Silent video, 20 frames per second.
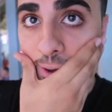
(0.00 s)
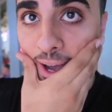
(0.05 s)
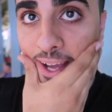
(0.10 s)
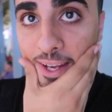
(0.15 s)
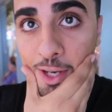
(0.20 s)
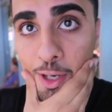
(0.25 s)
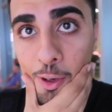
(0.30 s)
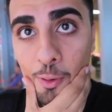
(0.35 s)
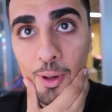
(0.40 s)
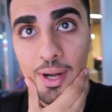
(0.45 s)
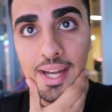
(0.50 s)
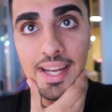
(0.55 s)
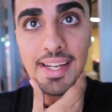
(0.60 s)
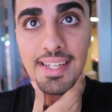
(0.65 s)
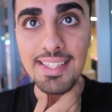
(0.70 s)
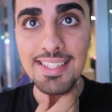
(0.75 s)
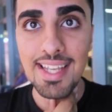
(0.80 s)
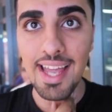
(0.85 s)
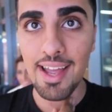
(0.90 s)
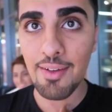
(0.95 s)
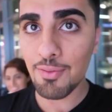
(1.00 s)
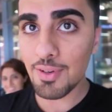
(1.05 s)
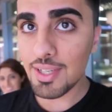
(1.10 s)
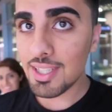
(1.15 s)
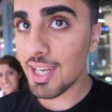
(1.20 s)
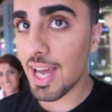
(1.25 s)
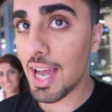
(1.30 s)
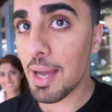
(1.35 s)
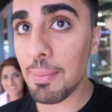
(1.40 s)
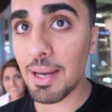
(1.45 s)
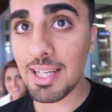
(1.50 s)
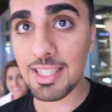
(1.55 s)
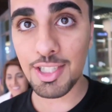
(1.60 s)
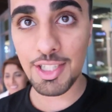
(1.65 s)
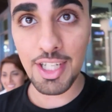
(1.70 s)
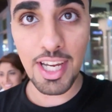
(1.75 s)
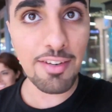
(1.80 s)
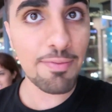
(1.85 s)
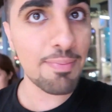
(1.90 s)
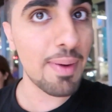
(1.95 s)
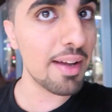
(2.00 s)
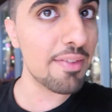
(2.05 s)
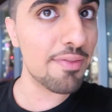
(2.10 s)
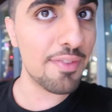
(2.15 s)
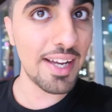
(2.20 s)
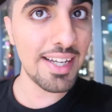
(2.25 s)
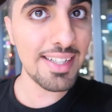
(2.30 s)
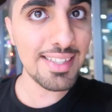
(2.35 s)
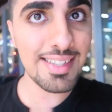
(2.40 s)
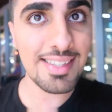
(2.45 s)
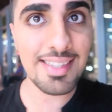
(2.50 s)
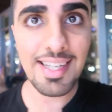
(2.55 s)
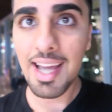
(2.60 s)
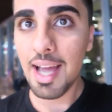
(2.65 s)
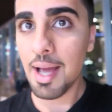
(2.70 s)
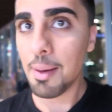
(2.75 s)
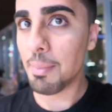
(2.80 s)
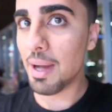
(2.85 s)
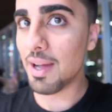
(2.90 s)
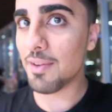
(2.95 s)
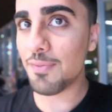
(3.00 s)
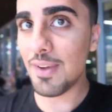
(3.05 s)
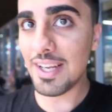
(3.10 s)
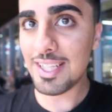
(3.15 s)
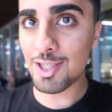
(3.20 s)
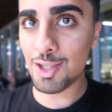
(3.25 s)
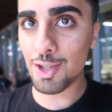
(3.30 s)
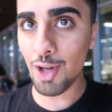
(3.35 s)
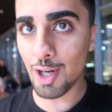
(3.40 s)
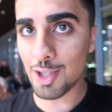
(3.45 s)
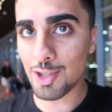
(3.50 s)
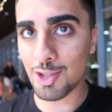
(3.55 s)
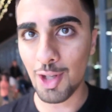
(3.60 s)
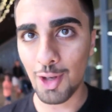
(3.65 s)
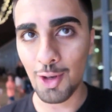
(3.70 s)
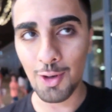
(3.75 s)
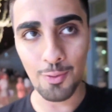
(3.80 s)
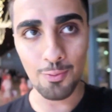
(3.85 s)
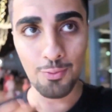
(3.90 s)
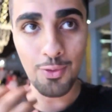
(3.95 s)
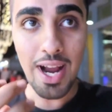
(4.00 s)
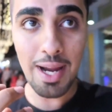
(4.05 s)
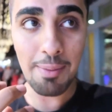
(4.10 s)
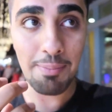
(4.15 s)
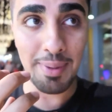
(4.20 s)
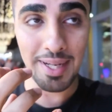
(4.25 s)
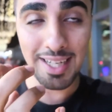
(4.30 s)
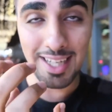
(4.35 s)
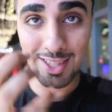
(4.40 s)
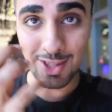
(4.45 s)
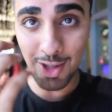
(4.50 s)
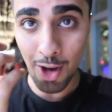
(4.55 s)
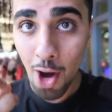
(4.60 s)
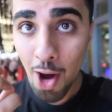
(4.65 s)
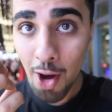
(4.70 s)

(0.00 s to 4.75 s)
Yo, I don't know what it is. Every time I shave my face, my face starts to look red because